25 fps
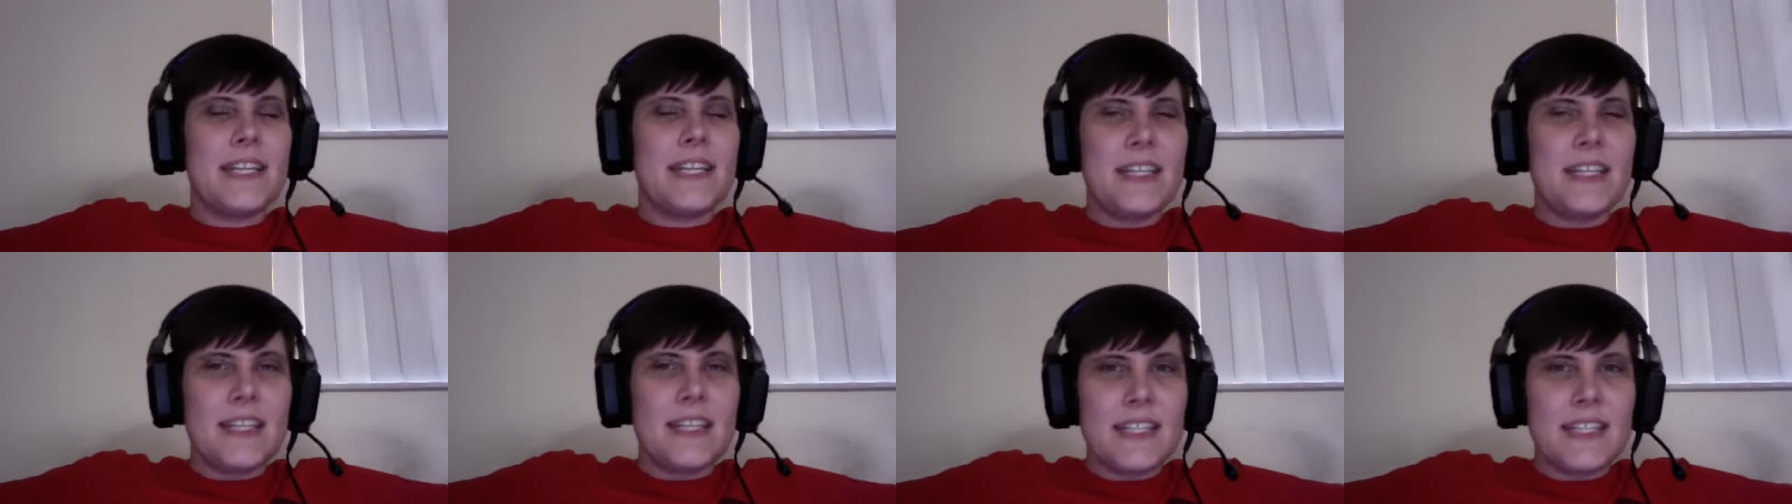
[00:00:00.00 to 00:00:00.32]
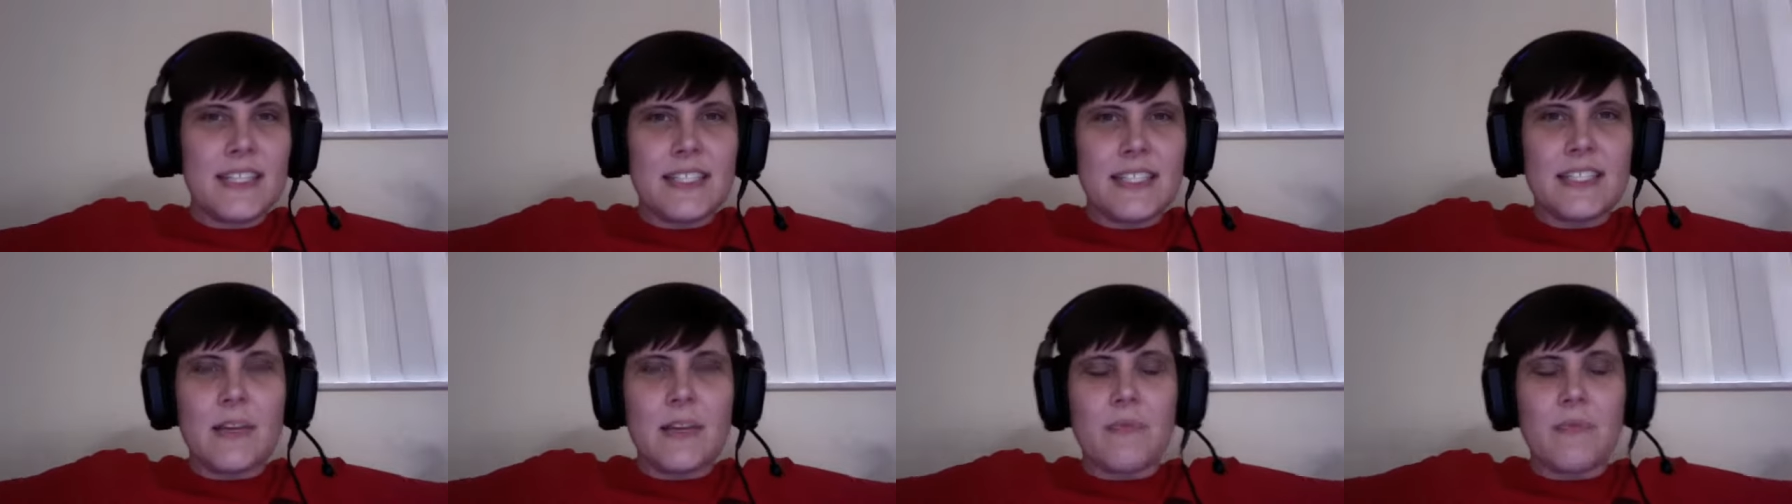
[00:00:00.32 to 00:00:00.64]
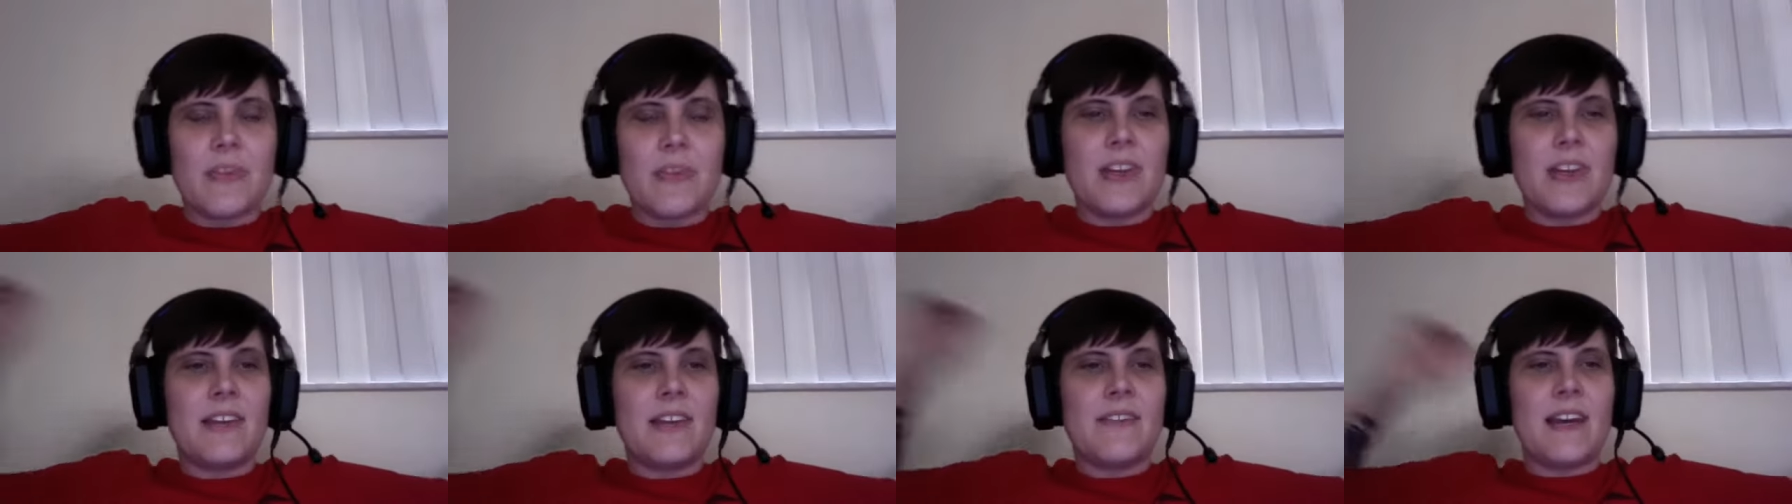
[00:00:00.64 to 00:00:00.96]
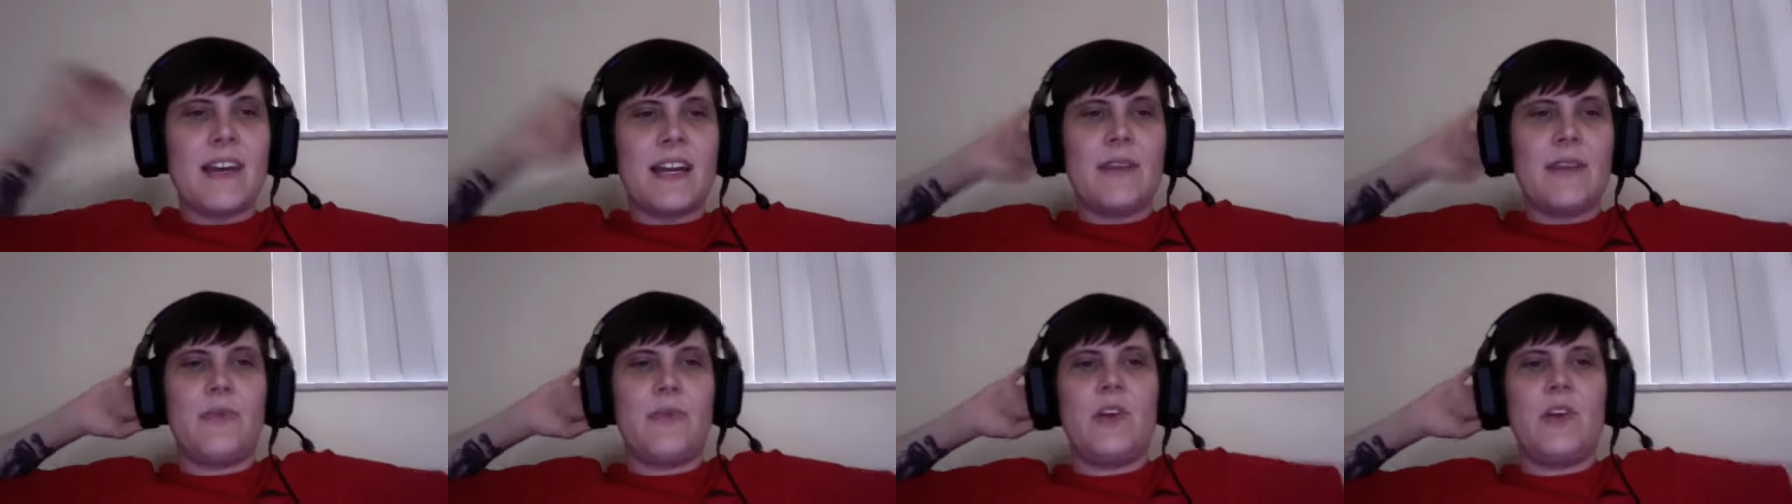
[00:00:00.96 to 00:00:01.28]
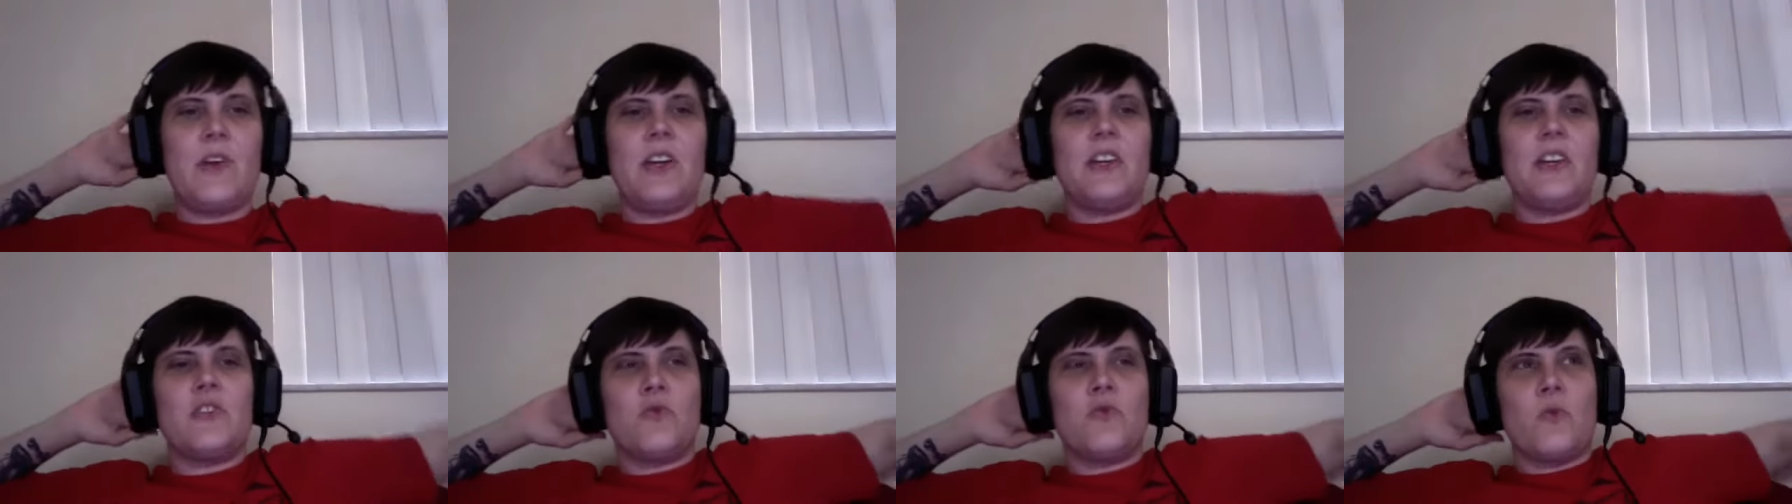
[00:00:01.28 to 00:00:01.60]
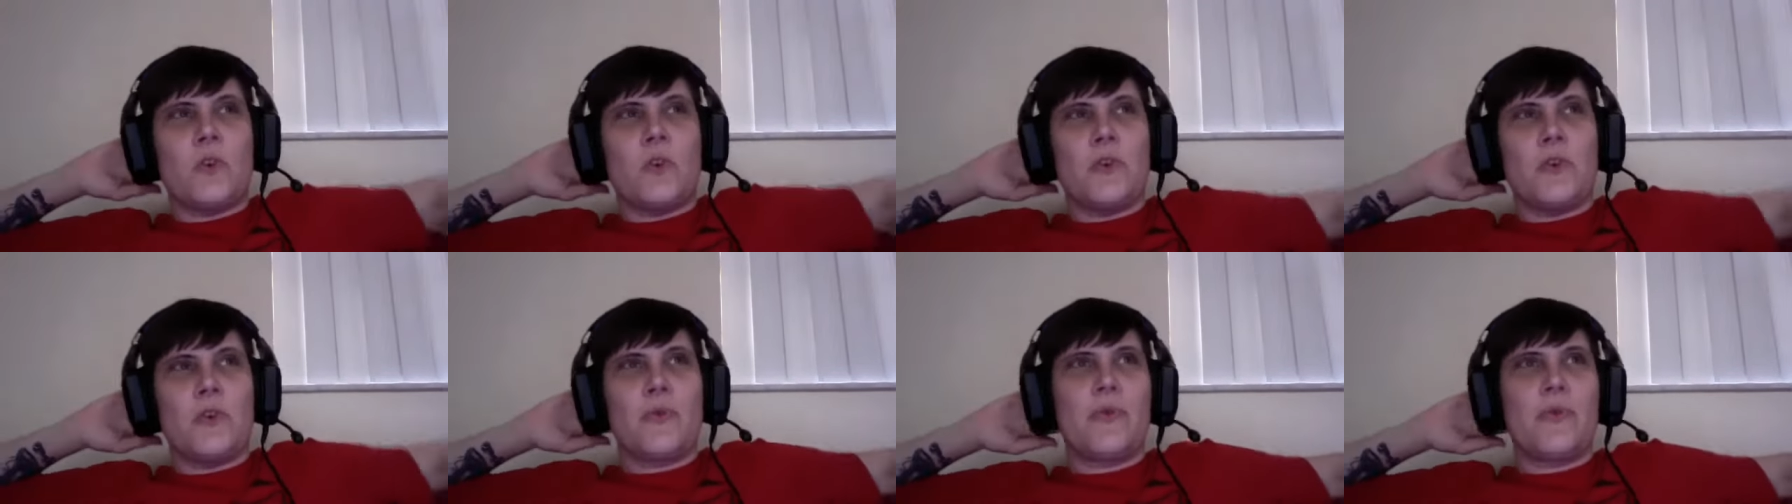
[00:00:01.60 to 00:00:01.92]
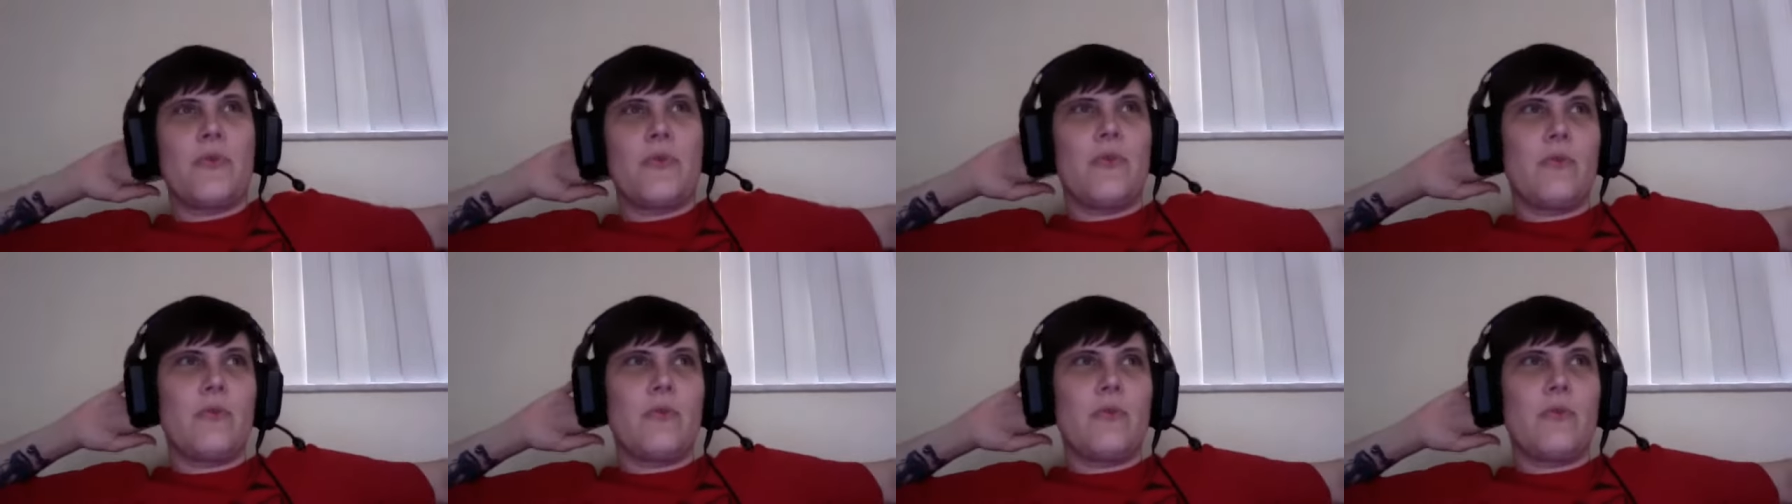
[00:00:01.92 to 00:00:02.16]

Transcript: it is something that I think is worth